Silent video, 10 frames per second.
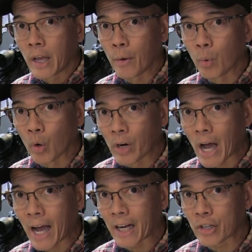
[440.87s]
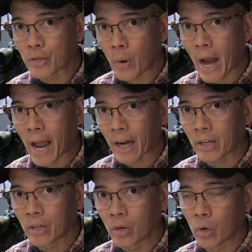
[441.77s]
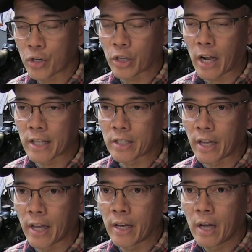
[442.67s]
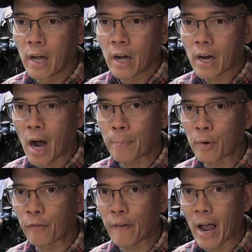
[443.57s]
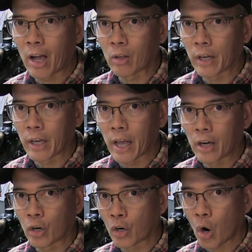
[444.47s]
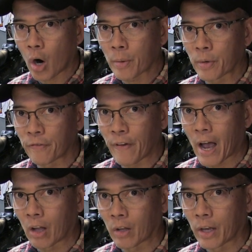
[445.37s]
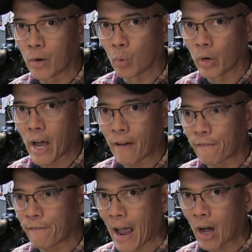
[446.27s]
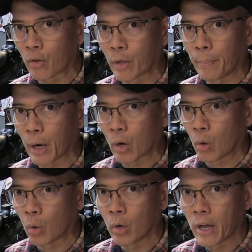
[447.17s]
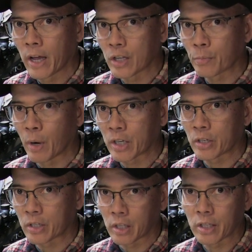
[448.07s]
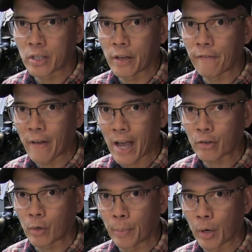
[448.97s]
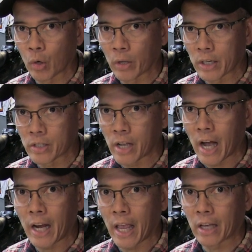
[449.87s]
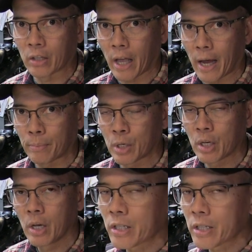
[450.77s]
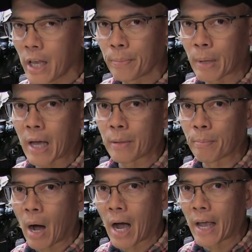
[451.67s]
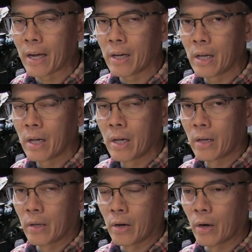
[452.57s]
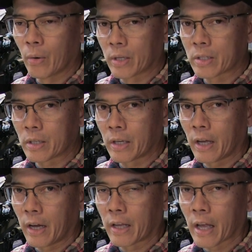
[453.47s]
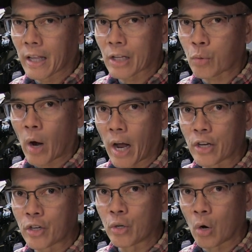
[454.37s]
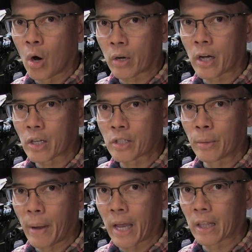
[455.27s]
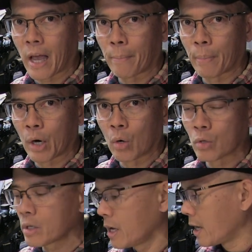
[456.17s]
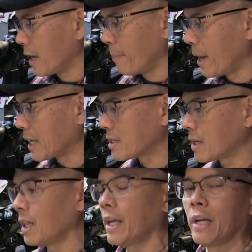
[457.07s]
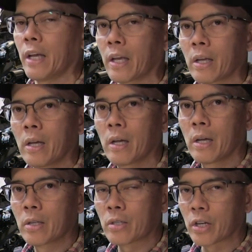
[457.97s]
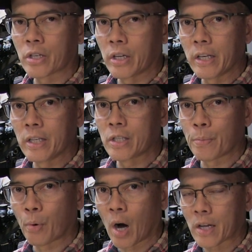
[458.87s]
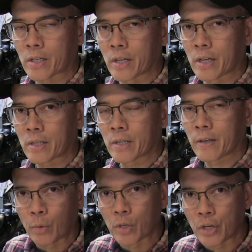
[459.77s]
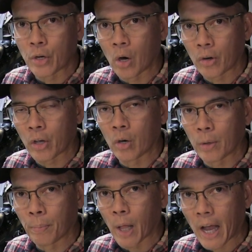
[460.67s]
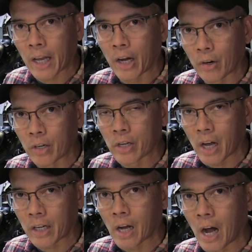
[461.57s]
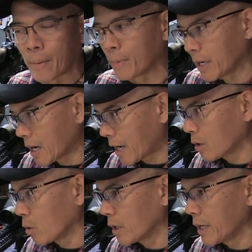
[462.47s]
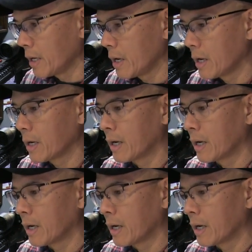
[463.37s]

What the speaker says: it will not attract, or should I say, copper fouling and or carbon fouling will not foul the barrel as much as, let's say, a factory barrel that is not hand lapped. Just keep that in mind. You know, and that's why I shoot all custom hand lap barrels. It makes cleaning such an easy process. So I want you all to go to blackherron.com. They not only